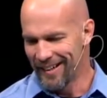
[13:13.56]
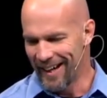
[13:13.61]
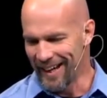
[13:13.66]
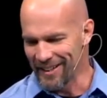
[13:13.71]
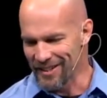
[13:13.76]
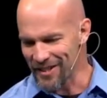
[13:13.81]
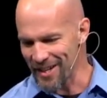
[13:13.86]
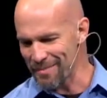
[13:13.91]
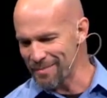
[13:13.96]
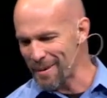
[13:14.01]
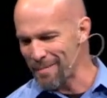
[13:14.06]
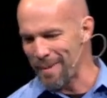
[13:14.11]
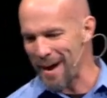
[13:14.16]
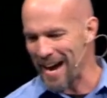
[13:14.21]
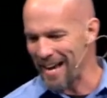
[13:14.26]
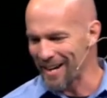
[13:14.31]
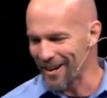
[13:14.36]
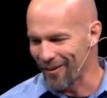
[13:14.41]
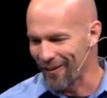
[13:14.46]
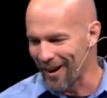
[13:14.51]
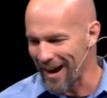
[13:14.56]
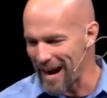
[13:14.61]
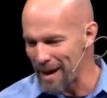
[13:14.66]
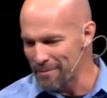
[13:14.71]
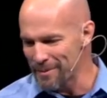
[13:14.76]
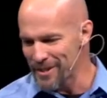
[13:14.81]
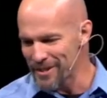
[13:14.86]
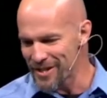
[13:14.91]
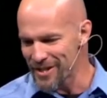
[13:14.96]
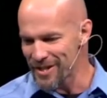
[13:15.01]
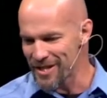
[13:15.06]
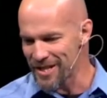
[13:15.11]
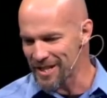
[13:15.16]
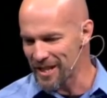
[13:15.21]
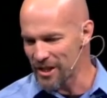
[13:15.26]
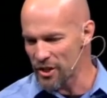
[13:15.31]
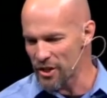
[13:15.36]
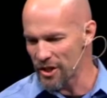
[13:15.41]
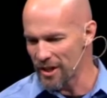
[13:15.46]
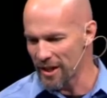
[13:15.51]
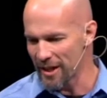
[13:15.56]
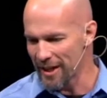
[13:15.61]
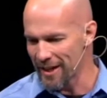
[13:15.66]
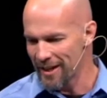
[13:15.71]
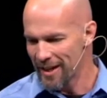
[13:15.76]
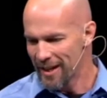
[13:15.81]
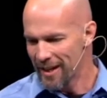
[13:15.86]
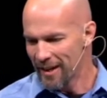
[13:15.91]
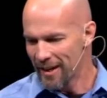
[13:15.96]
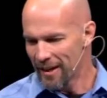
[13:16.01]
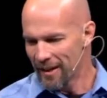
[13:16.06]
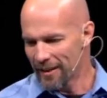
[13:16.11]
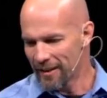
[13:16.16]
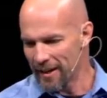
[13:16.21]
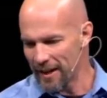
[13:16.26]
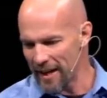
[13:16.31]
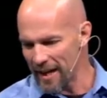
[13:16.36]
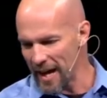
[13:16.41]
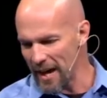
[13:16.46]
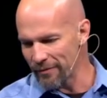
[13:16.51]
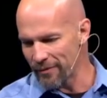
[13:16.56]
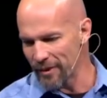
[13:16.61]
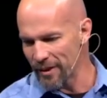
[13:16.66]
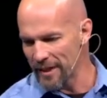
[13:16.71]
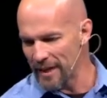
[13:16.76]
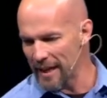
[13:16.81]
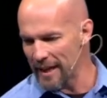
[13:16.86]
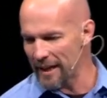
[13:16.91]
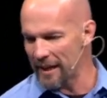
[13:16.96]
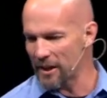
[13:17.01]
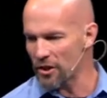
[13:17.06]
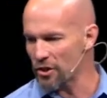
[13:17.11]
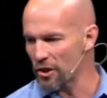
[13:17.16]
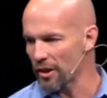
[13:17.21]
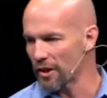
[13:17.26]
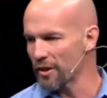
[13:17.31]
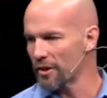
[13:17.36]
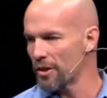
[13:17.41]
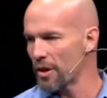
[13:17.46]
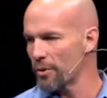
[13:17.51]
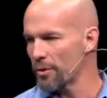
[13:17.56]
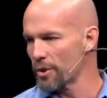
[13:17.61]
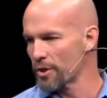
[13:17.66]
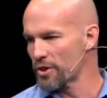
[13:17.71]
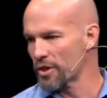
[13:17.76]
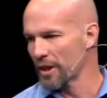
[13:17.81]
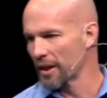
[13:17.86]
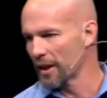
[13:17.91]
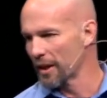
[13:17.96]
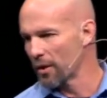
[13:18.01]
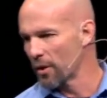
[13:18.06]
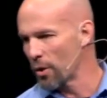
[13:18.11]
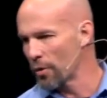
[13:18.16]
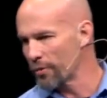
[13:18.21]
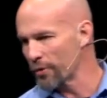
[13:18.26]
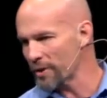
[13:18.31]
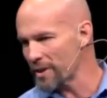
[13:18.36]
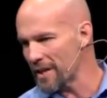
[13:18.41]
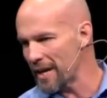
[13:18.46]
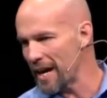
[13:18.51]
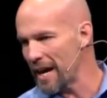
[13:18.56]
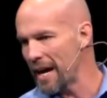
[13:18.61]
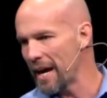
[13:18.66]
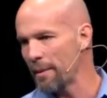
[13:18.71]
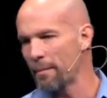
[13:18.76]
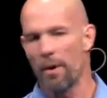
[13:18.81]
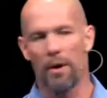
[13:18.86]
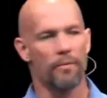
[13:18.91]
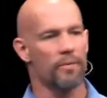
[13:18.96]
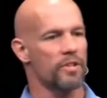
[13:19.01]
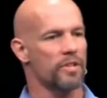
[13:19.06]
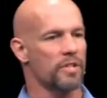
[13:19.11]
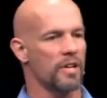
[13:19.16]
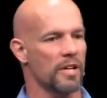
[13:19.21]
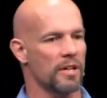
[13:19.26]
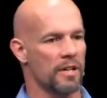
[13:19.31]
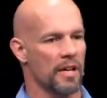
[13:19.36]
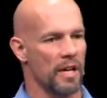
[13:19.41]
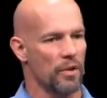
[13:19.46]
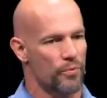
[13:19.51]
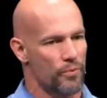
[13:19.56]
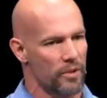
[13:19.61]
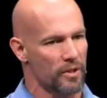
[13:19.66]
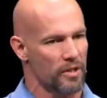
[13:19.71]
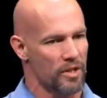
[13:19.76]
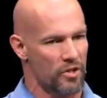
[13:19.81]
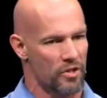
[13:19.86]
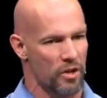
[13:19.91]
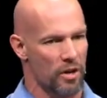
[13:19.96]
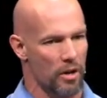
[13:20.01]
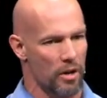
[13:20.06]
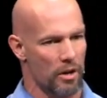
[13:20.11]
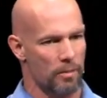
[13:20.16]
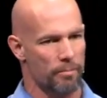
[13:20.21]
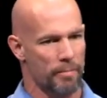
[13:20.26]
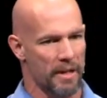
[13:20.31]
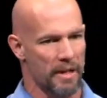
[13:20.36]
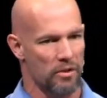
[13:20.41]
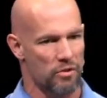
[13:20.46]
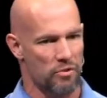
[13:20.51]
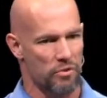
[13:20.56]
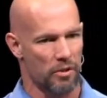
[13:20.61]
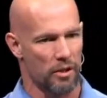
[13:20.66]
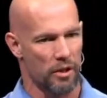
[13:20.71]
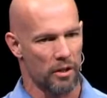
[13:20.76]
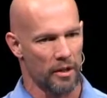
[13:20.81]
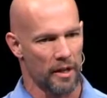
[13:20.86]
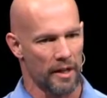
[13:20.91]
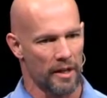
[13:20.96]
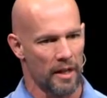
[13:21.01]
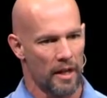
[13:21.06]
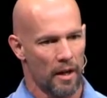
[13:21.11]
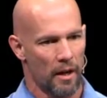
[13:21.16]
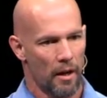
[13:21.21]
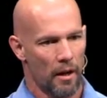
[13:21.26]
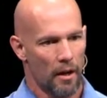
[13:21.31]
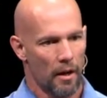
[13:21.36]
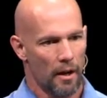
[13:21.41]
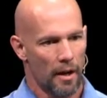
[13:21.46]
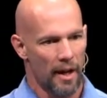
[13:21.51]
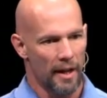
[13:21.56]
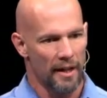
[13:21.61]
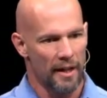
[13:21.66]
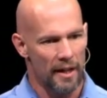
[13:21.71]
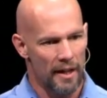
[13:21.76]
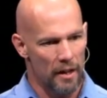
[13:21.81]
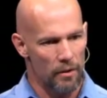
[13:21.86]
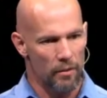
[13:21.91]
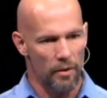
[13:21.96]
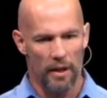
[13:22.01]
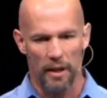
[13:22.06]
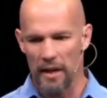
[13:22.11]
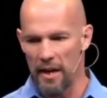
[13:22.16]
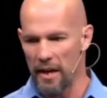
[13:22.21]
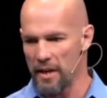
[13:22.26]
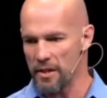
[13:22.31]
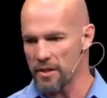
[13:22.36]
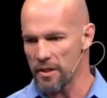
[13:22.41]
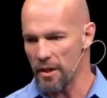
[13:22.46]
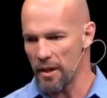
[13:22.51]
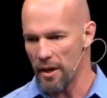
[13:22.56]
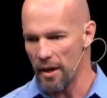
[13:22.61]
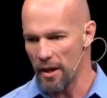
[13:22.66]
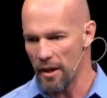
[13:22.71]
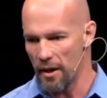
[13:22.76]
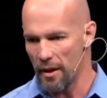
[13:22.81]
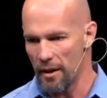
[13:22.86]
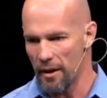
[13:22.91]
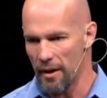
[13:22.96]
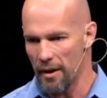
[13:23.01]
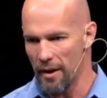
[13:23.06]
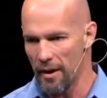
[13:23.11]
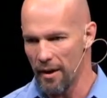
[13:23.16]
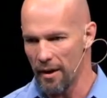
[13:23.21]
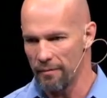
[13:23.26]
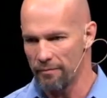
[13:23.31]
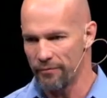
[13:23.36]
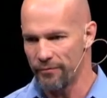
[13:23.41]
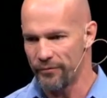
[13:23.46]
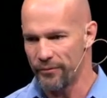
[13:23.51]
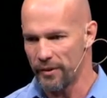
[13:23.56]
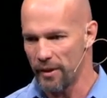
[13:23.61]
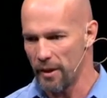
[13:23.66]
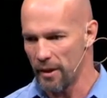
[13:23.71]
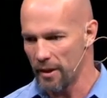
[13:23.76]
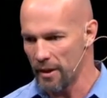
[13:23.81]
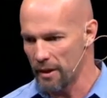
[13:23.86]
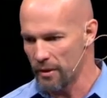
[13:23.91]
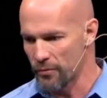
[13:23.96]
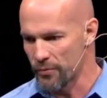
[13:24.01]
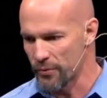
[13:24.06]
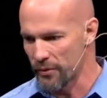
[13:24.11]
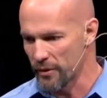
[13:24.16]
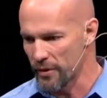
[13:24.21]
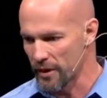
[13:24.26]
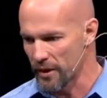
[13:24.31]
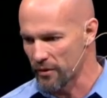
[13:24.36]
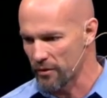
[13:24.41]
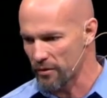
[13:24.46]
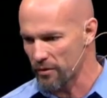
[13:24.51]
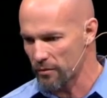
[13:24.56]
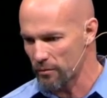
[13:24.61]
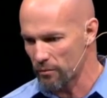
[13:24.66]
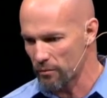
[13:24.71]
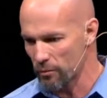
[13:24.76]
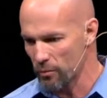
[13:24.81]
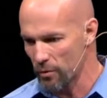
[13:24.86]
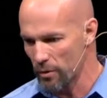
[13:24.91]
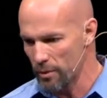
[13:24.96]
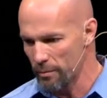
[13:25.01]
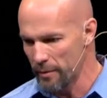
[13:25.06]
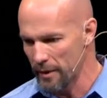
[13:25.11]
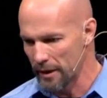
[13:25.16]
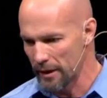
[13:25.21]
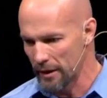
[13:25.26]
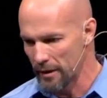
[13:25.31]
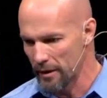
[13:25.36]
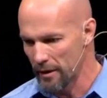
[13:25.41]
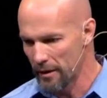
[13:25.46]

And something about it grabbed his attention, and then day after day he started noticing. And over time, all of a sudden, he felt his heart being drawn. And, and then he realized, I'm falling for this woman.